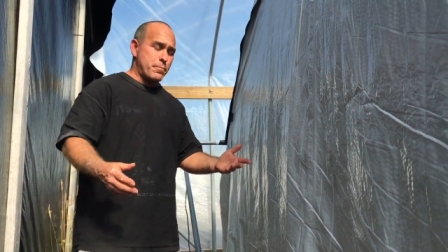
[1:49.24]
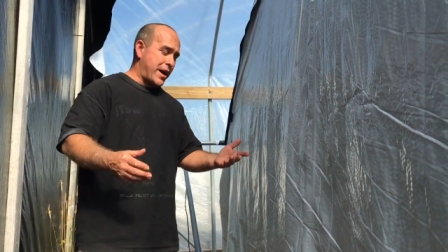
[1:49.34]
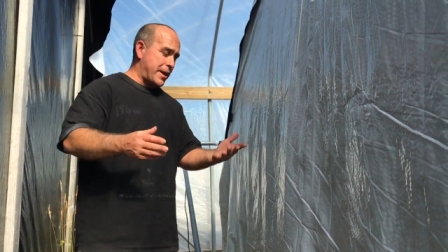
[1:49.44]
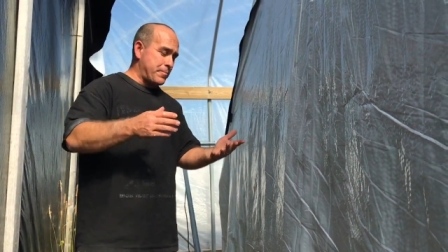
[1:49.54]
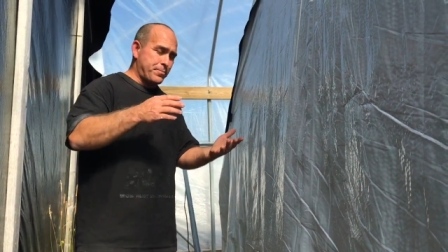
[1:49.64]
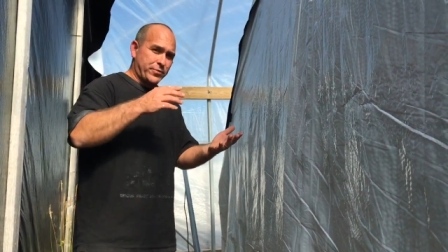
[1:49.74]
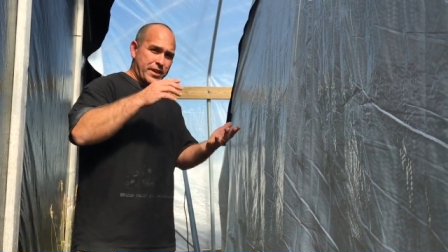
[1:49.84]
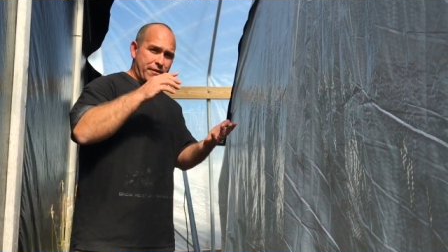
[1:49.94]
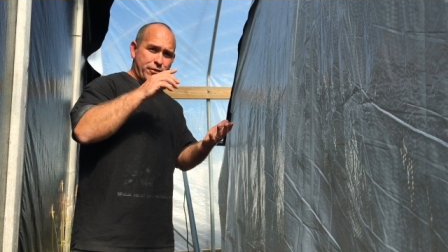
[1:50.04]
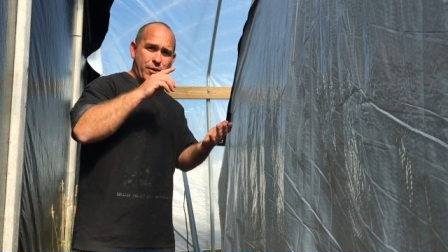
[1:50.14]
but
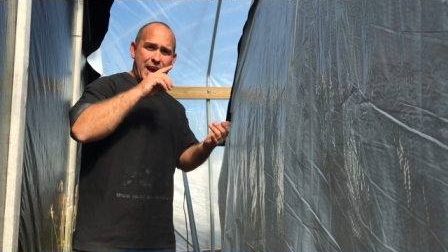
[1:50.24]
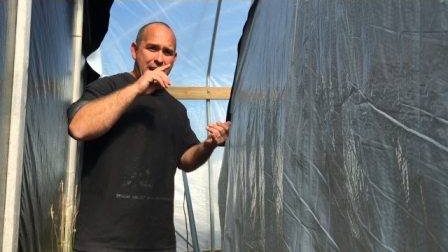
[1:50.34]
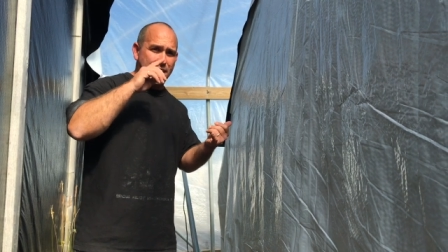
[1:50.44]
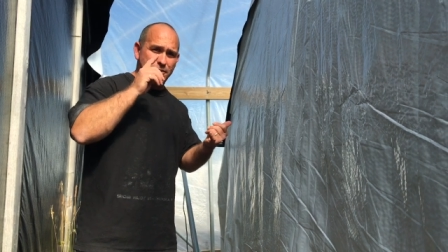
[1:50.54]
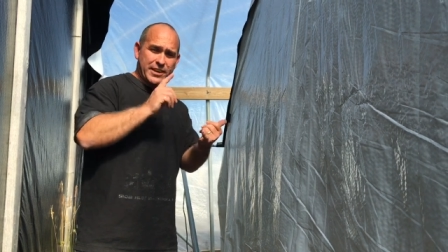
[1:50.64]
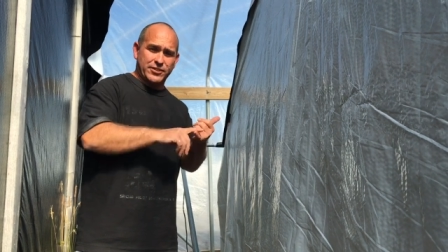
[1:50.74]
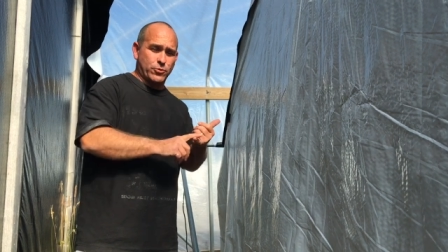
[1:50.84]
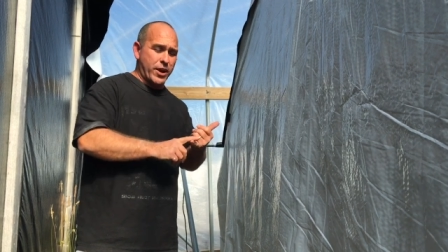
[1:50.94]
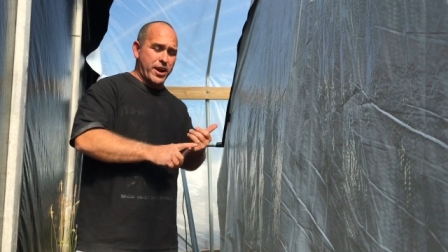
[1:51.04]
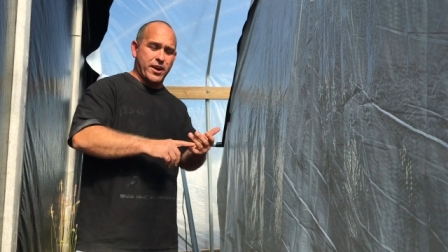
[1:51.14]
if you have a
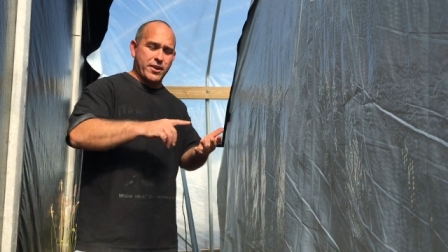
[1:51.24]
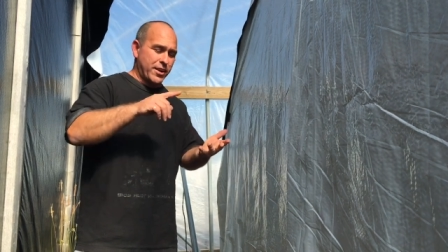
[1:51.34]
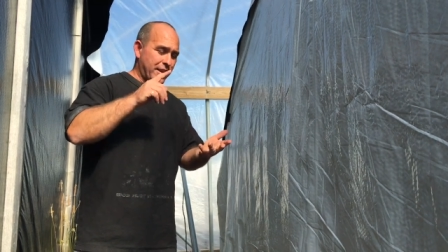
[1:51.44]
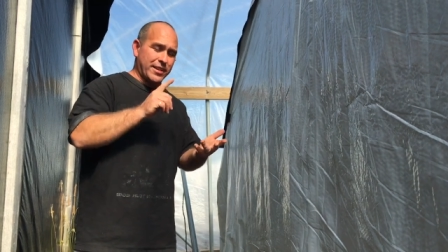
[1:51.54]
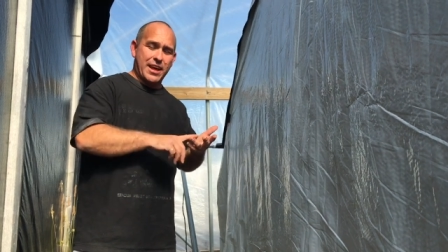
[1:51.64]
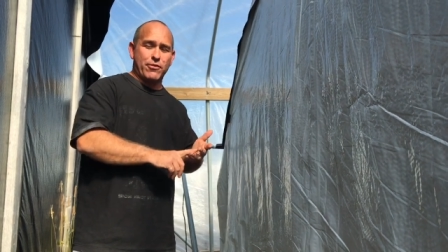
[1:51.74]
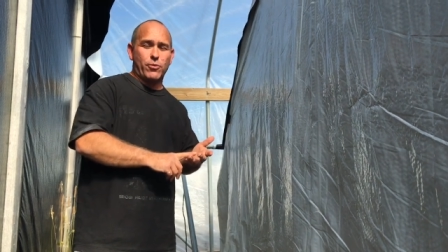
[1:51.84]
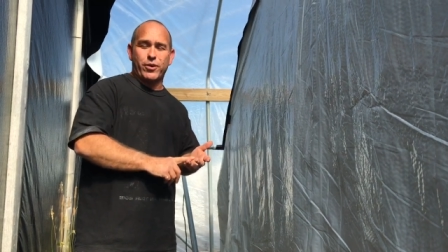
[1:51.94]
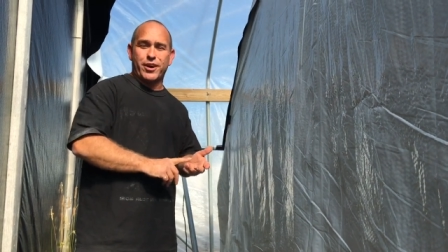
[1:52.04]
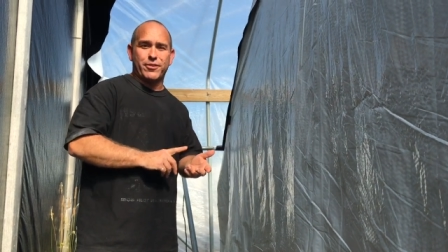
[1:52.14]
square level
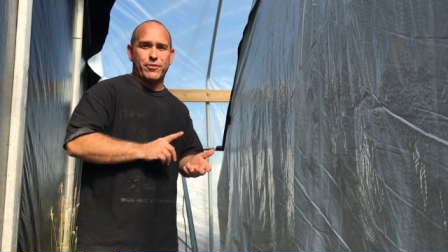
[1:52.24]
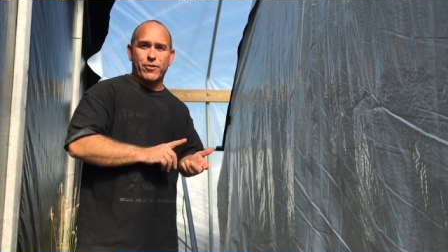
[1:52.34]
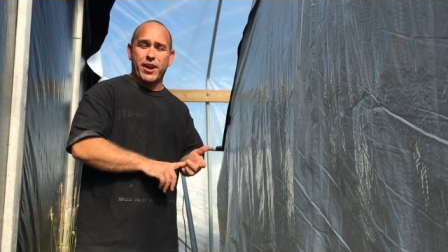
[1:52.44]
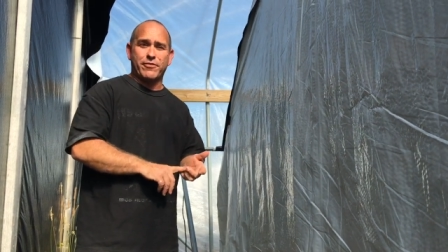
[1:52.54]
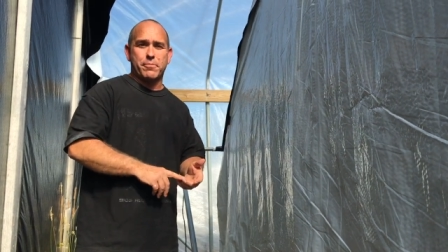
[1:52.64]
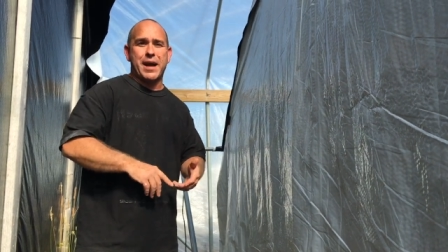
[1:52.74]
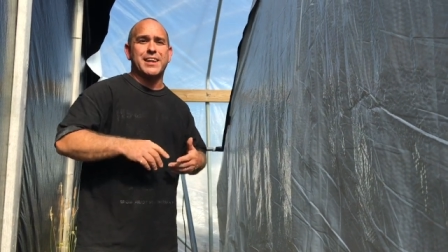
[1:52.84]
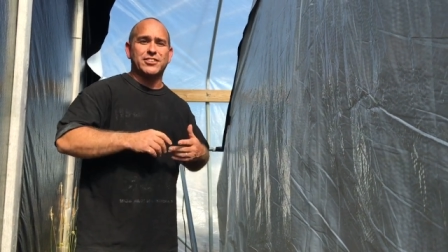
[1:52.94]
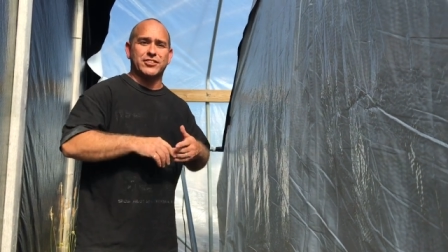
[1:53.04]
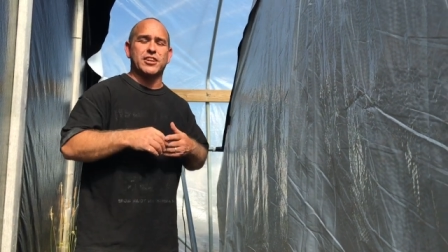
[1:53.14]
one right off the
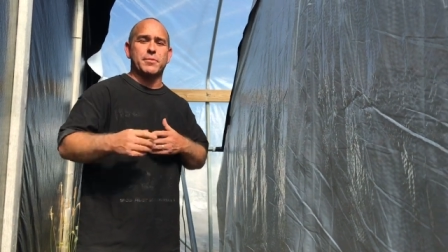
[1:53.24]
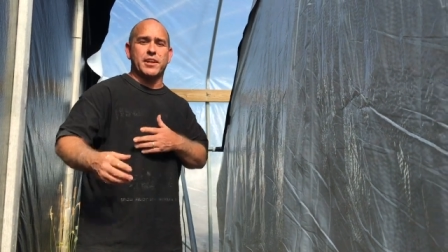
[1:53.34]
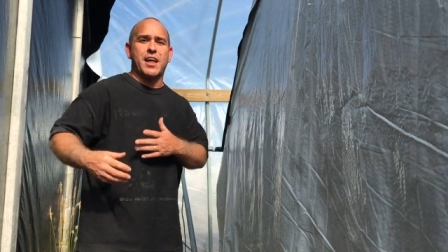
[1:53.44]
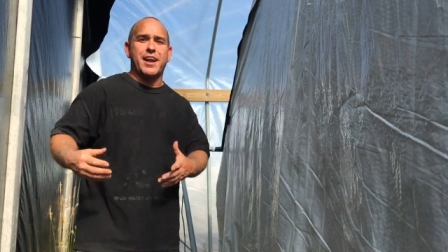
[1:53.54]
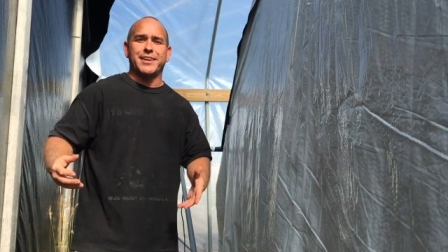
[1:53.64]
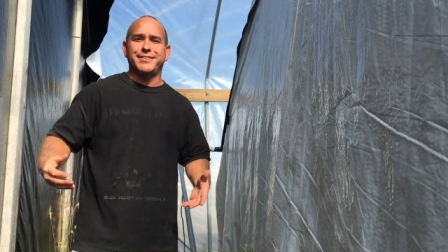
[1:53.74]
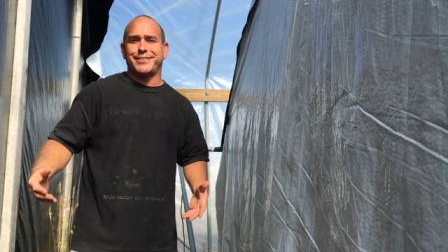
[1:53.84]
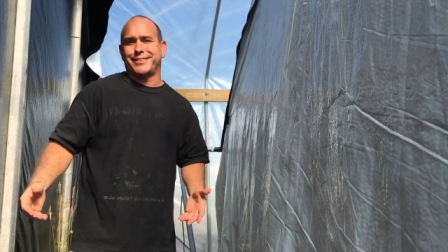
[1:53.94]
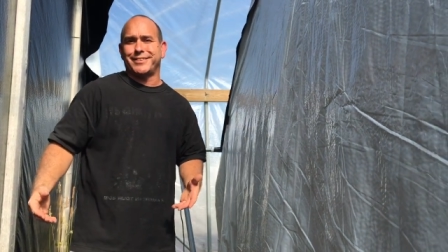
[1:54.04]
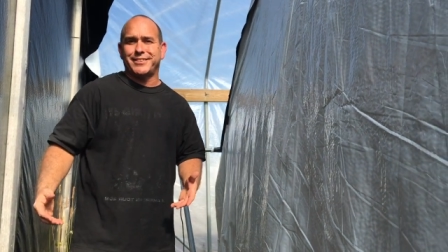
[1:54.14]
bat, it's just going to be a lot
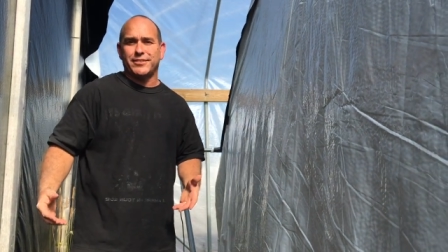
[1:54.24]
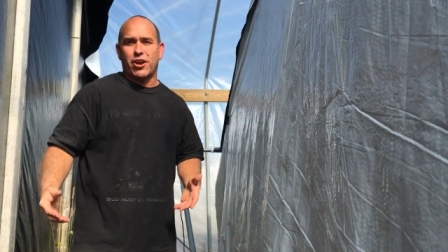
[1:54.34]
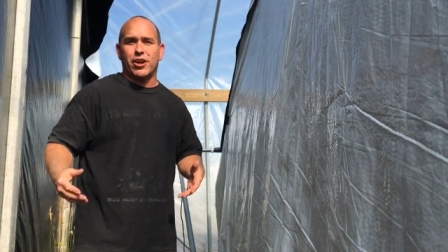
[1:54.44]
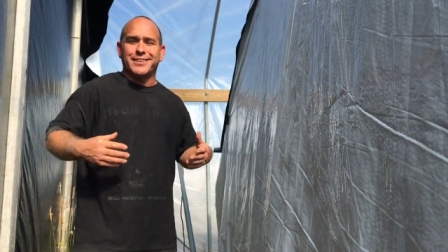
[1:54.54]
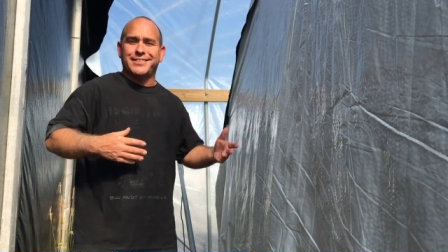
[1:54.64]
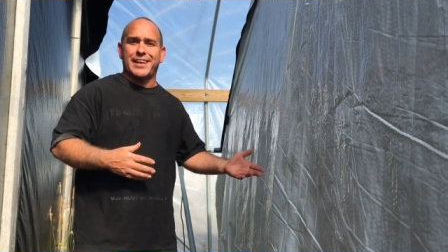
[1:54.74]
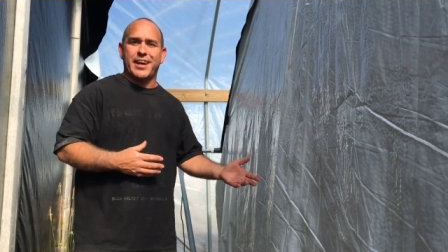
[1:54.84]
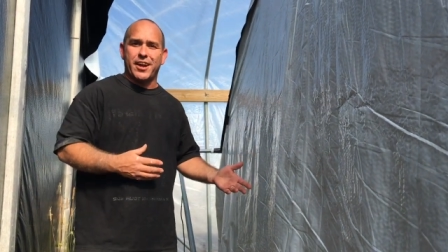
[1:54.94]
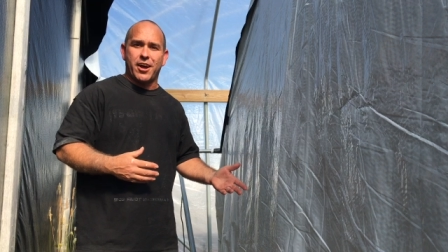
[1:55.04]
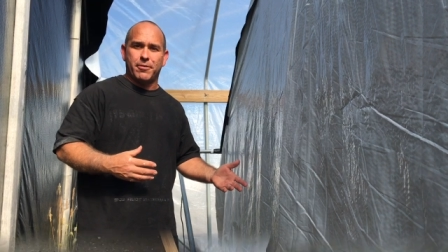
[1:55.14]
easier to install and
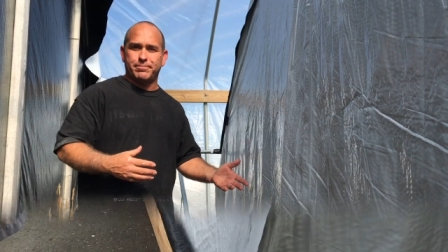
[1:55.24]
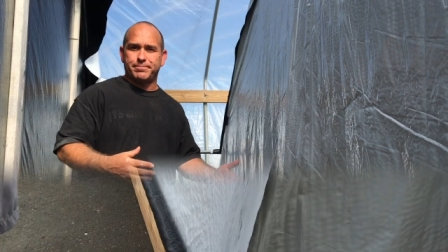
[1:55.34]
set up.